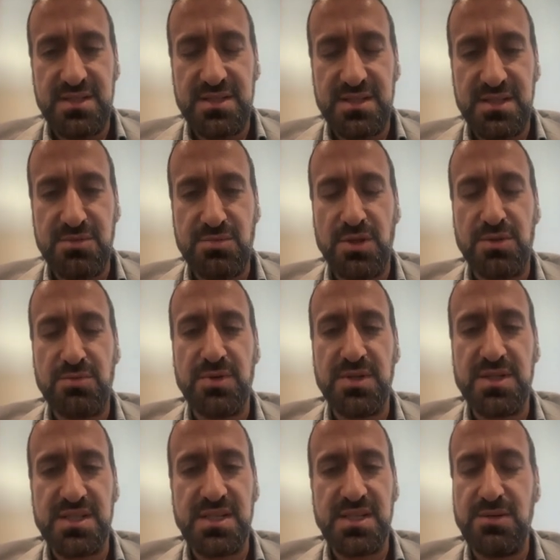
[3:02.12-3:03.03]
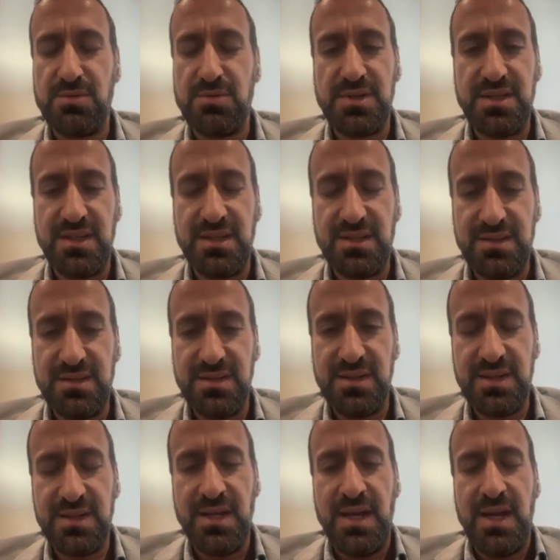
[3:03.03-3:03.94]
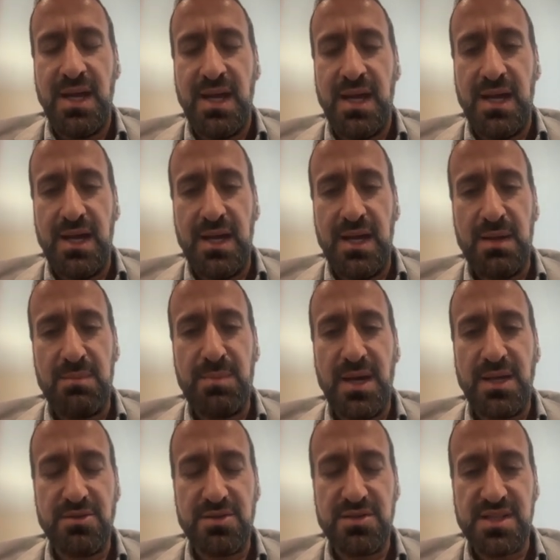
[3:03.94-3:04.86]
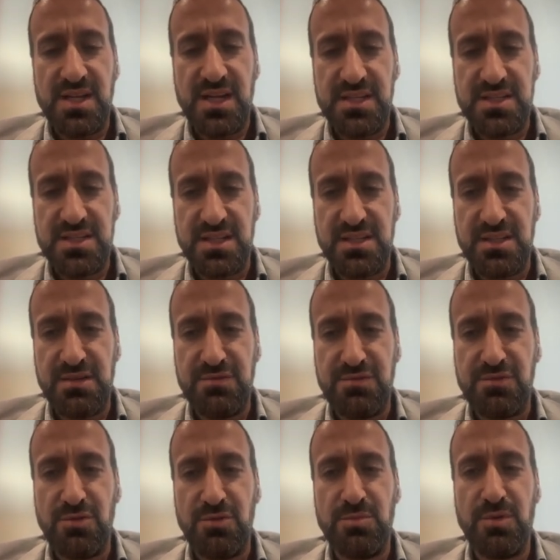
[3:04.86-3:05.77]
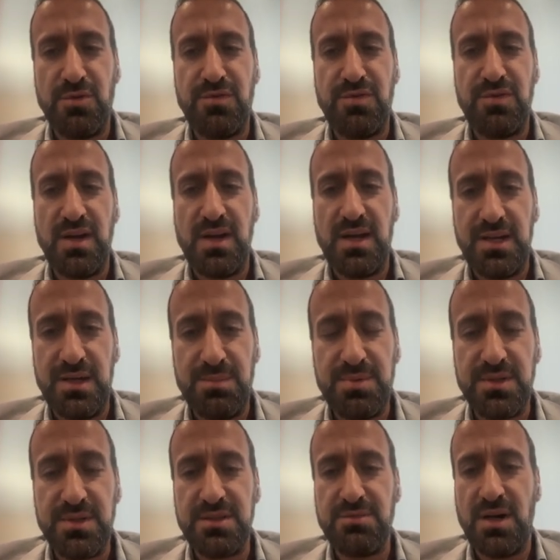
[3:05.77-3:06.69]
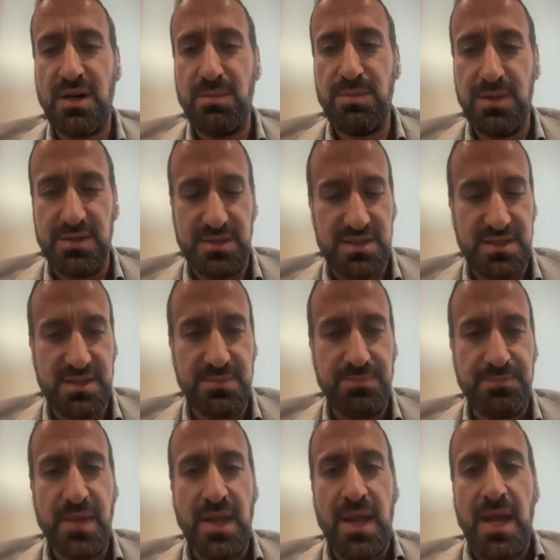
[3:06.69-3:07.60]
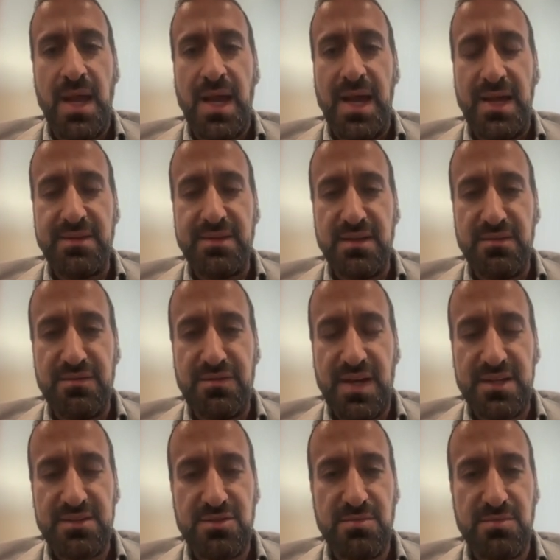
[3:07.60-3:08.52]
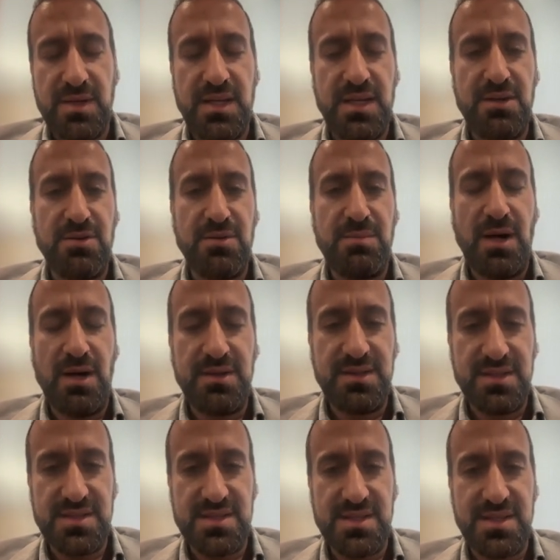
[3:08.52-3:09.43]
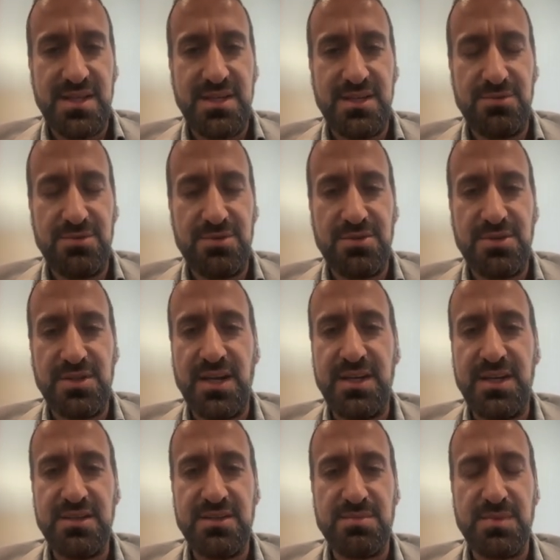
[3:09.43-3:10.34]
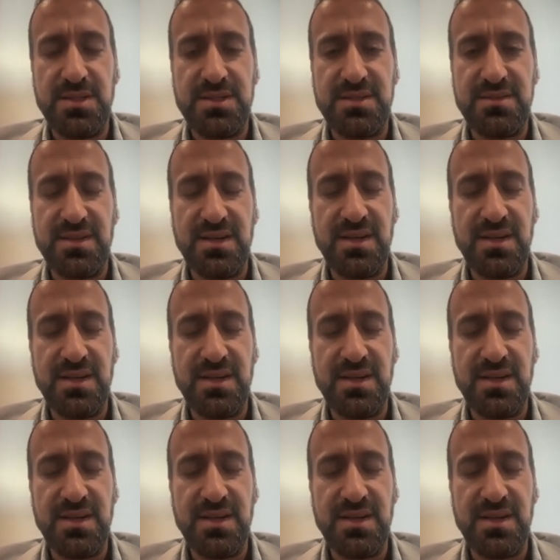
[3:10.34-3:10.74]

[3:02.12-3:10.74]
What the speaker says: this is what we see within the hepatocytes in the form of lipid droplets. And in fact, you may hear about this later tonight, but